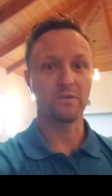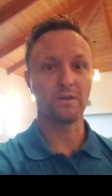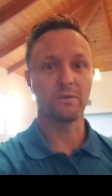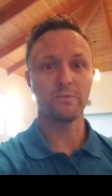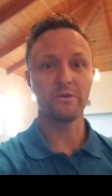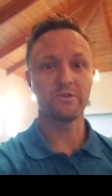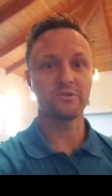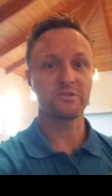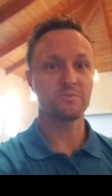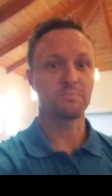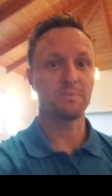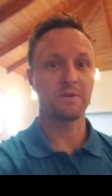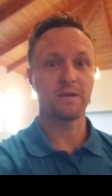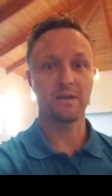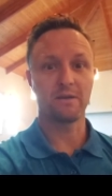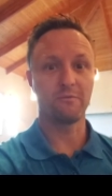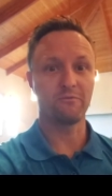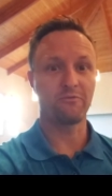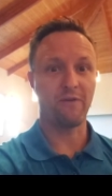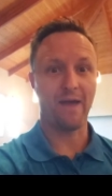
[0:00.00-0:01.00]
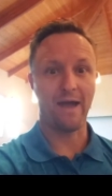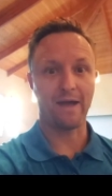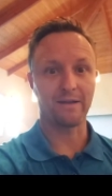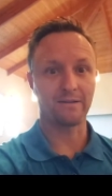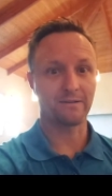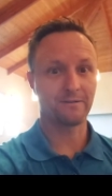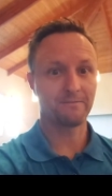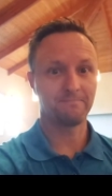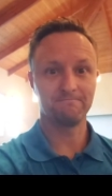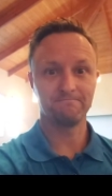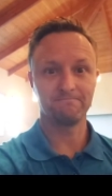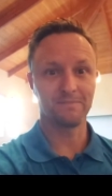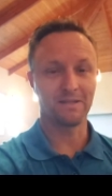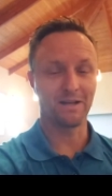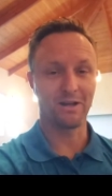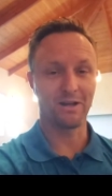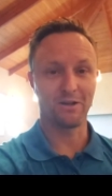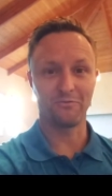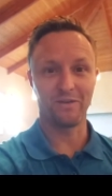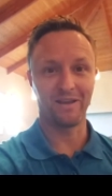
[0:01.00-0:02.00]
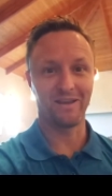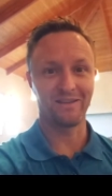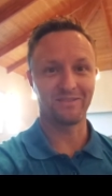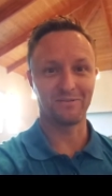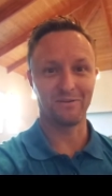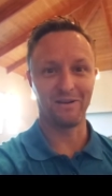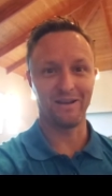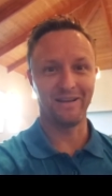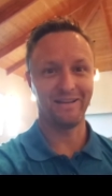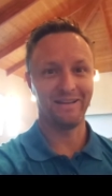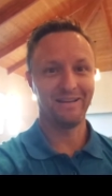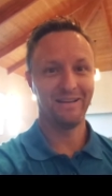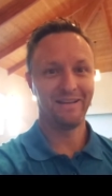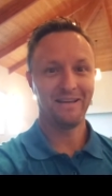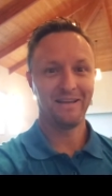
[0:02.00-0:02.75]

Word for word: then we just become fat in our faith, right?